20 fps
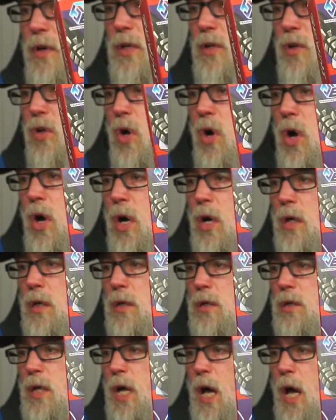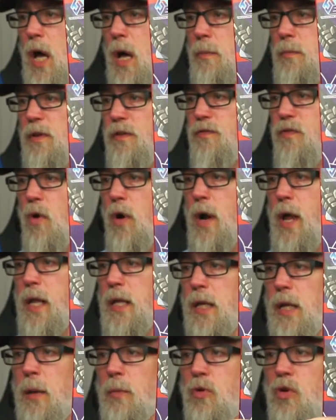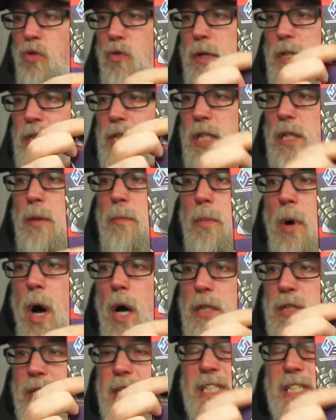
long before I ended up creasing the box.